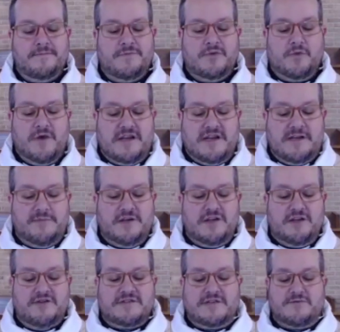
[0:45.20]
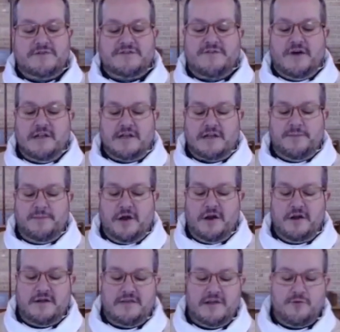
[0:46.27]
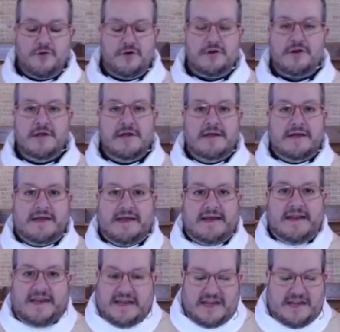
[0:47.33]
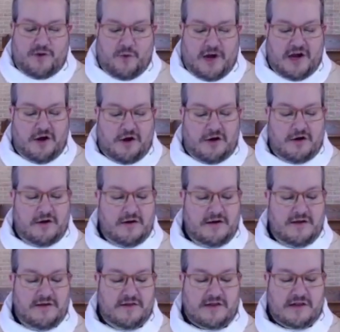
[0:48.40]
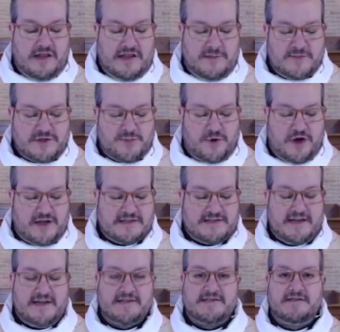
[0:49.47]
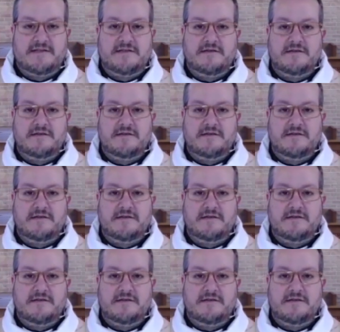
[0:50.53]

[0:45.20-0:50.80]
The one he'd been using was falling apart and they weren't getting anywhere in the claims process.